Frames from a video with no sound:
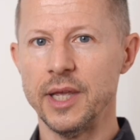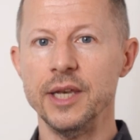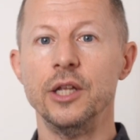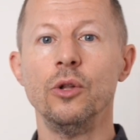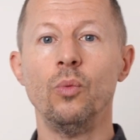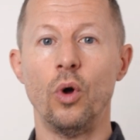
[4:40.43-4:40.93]
Then
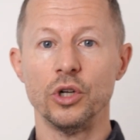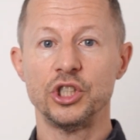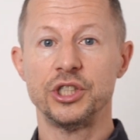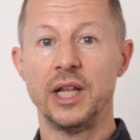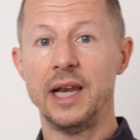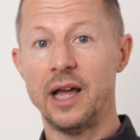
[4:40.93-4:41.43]
he'll
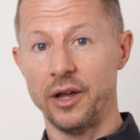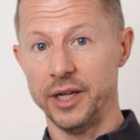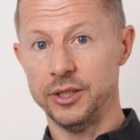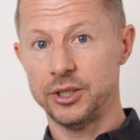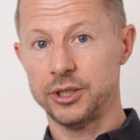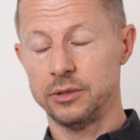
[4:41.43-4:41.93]
watch the
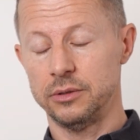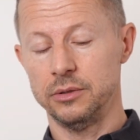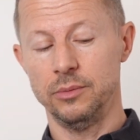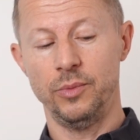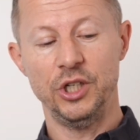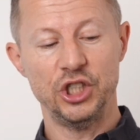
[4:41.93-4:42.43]
lights
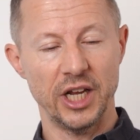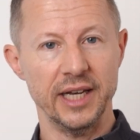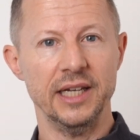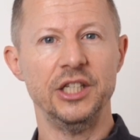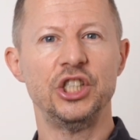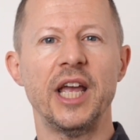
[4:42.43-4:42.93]
and we
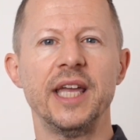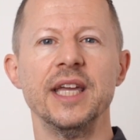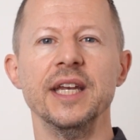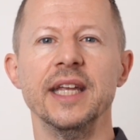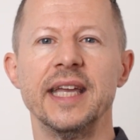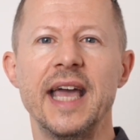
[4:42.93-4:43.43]
gently check
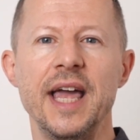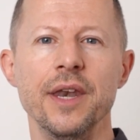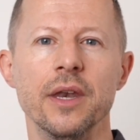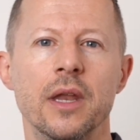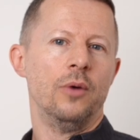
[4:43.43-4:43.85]
in again.